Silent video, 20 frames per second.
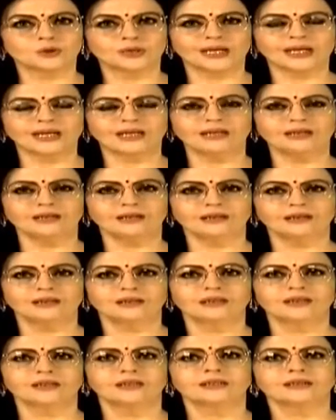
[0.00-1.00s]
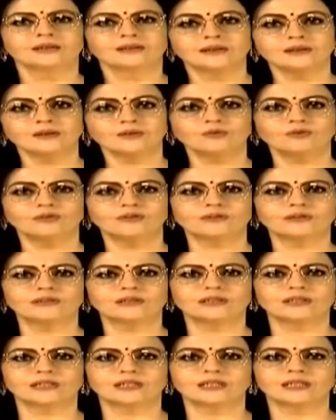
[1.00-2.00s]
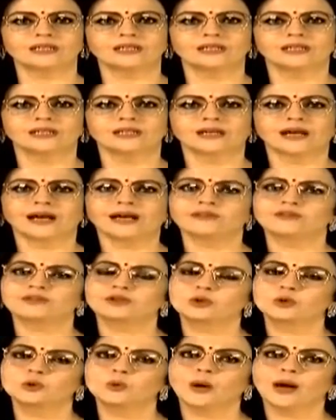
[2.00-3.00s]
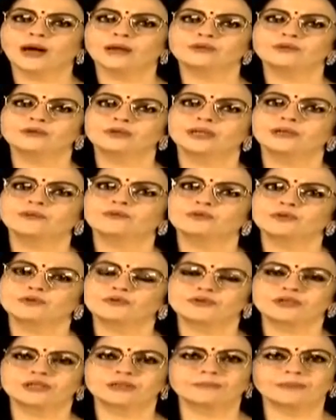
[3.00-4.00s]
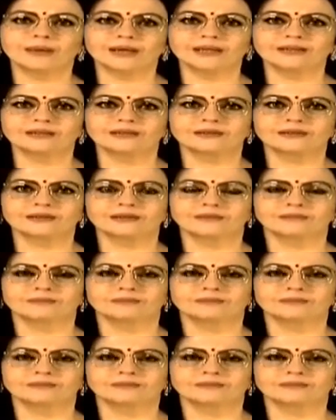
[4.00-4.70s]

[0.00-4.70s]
Today, this facility has 250 beds.